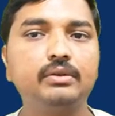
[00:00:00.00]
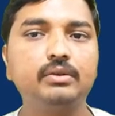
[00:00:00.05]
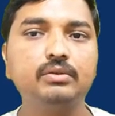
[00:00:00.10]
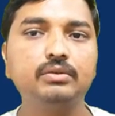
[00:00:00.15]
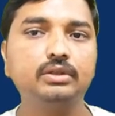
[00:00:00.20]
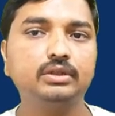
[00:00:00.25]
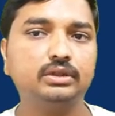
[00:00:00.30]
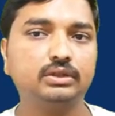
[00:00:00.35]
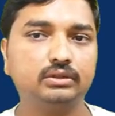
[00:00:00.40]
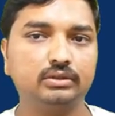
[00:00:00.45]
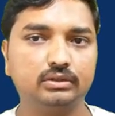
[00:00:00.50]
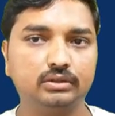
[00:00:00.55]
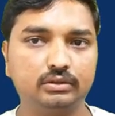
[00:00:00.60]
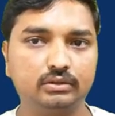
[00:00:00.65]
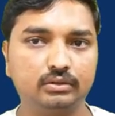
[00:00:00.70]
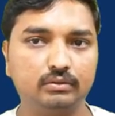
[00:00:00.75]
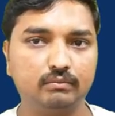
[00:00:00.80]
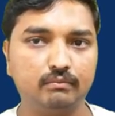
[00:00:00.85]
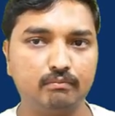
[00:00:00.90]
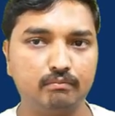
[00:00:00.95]
out
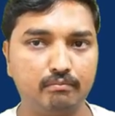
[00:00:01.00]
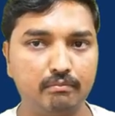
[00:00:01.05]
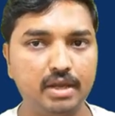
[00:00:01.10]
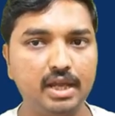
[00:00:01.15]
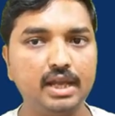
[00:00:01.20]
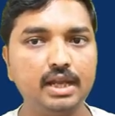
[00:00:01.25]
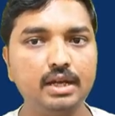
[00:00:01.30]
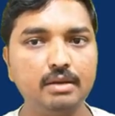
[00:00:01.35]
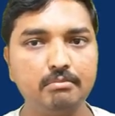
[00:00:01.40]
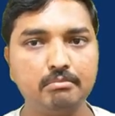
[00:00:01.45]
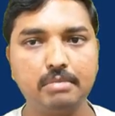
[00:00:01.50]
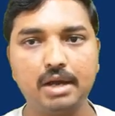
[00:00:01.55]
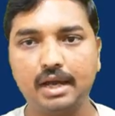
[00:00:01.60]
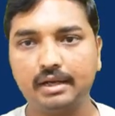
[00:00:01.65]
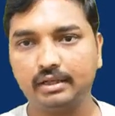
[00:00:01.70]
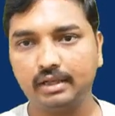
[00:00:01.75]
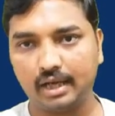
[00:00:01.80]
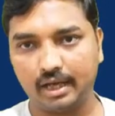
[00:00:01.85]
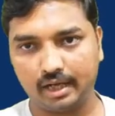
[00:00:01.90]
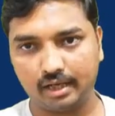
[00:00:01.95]
mean by
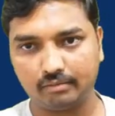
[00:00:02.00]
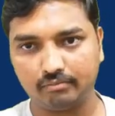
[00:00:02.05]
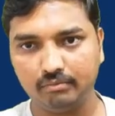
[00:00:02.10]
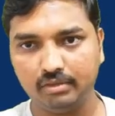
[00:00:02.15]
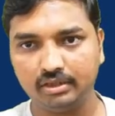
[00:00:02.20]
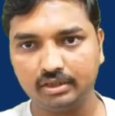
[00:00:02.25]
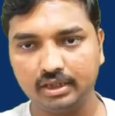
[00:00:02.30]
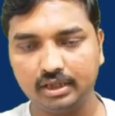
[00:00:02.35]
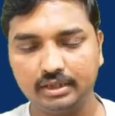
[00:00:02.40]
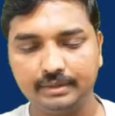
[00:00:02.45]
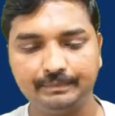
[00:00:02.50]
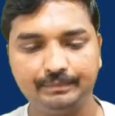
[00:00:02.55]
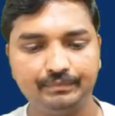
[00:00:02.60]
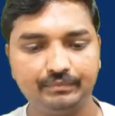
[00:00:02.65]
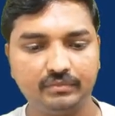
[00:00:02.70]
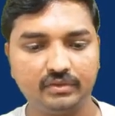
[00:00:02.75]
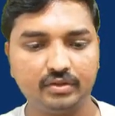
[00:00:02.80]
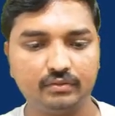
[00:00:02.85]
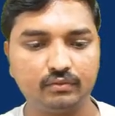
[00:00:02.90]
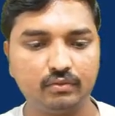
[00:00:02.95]
direct method,
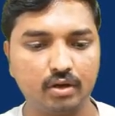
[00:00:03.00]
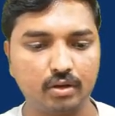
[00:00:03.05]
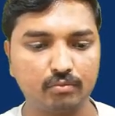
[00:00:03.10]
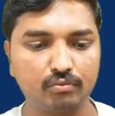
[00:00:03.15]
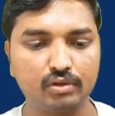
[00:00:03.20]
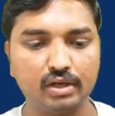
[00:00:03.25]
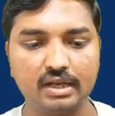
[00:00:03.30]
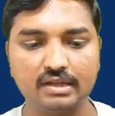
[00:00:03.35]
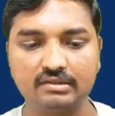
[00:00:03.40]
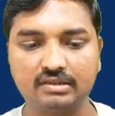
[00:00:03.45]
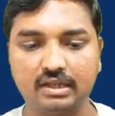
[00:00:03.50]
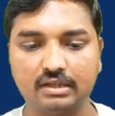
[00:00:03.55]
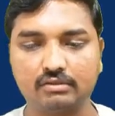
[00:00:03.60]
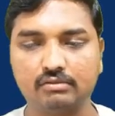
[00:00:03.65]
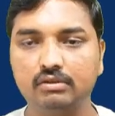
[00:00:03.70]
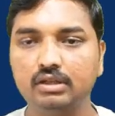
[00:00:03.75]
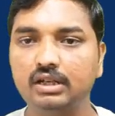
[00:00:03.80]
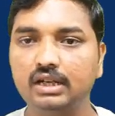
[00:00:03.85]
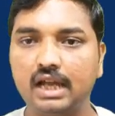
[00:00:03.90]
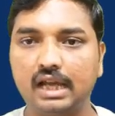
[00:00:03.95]
the formula is
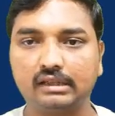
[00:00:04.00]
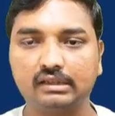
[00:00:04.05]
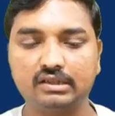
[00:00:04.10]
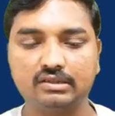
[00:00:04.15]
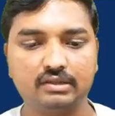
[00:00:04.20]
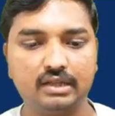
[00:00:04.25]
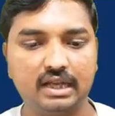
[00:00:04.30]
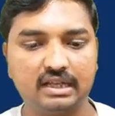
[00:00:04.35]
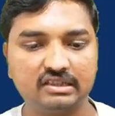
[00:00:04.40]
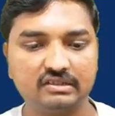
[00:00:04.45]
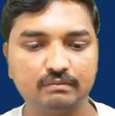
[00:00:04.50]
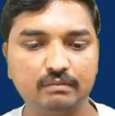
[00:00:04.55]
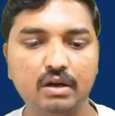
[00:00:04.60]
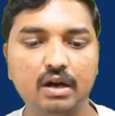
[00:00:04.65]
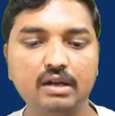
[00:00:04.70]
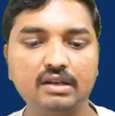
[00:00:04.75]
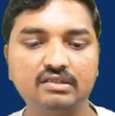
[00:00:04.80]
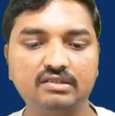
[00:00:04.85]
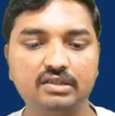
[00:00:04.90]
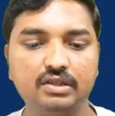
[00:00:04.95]
actually like this: x
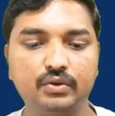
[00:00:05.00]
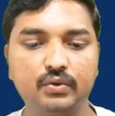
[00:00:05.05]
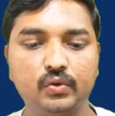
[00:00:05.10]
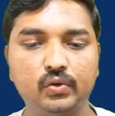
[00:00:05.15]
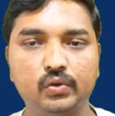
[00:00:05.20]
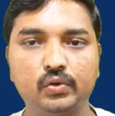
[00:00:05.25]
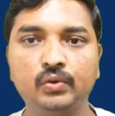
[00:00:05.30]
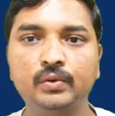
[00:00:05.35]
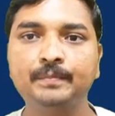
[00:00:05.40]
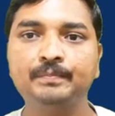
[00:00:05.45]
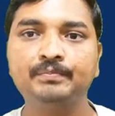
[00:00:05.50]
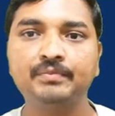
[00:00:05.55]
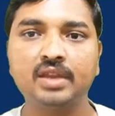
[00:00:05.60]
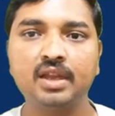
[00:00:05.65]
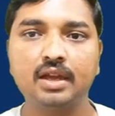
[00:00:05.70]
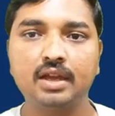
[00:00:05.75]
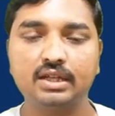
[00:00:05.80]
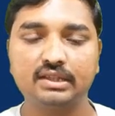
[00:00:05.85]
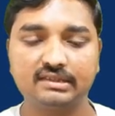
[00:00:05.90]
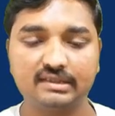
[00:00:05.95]
bar is equal to
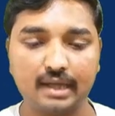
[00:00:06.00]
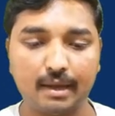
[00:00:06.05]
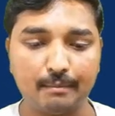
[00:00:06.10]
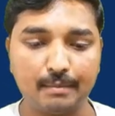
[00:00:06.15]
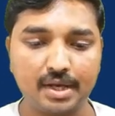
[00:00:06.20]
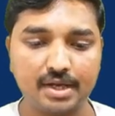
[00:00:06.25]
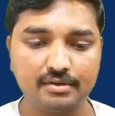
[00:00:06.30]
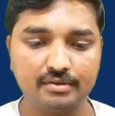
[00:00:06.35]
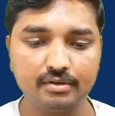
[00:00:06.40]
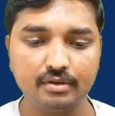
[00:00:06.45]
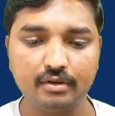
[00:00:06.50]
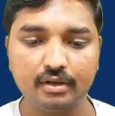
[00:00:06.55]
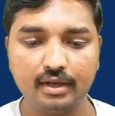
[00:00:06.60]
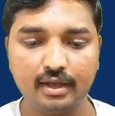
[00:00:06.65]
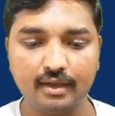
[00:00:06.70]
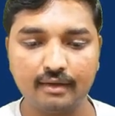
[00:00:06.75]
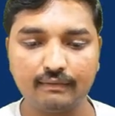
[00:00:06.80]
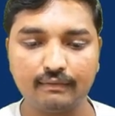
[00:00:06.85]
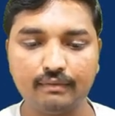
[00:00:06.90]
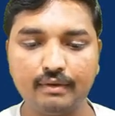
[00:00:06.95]
summation
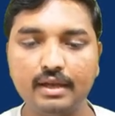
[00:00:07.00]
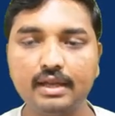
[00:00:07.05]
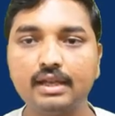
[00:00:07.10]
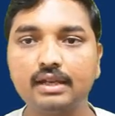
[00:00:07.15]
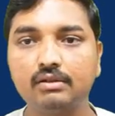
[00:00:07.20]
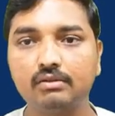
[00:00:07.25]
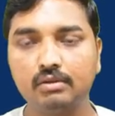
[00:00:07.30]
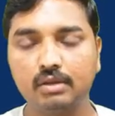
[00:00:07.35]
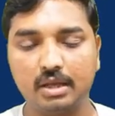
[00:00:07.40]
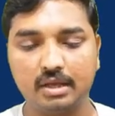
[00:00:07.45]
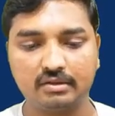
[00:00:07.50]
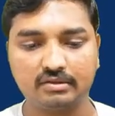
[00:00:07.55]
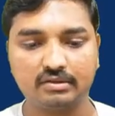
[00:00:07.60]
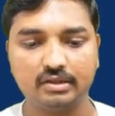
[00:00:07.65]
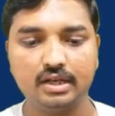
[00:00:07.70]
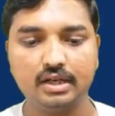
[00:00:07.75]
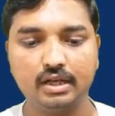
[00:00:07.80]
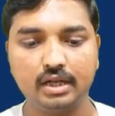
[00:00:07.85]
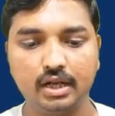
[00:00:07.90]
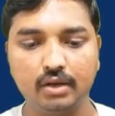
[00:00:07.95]
fi into
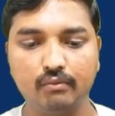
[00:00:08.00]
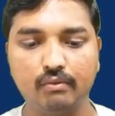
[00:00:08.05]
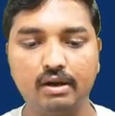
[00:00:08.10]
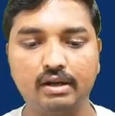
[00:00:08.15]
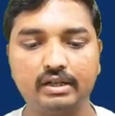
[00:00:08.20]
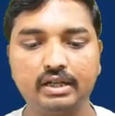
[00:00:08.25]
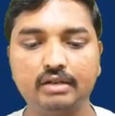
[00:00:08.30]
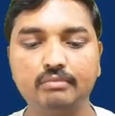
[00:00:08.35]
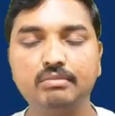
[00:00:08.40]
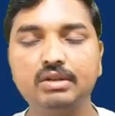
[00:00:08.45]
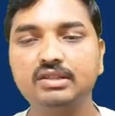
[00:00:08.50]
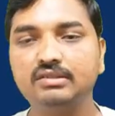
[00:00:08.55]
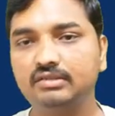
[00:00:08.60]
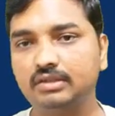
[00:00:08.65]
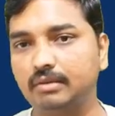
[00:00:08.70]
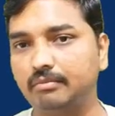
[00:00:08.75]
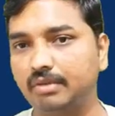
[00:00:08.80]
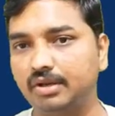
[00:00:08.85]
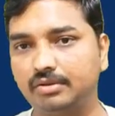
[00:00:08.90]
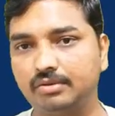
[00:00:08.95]
xi divided by
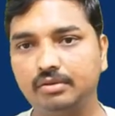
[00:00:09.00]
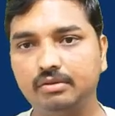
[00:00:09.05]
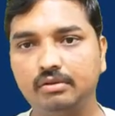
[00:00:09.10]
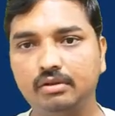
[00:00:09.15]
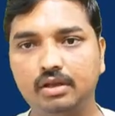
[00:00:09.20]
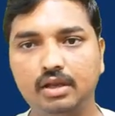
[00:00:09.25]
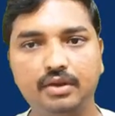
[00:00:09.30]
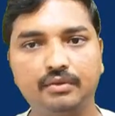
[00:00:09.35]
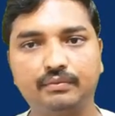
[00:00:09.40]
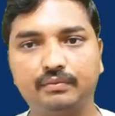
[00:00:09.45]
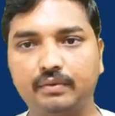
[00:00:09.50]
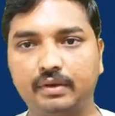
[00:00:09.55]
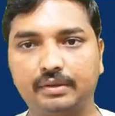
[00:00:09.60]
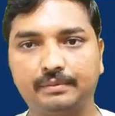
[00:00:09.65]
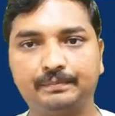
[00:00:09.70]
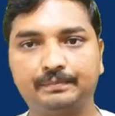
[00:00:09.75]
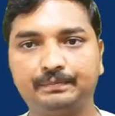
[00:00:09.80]
summation fi.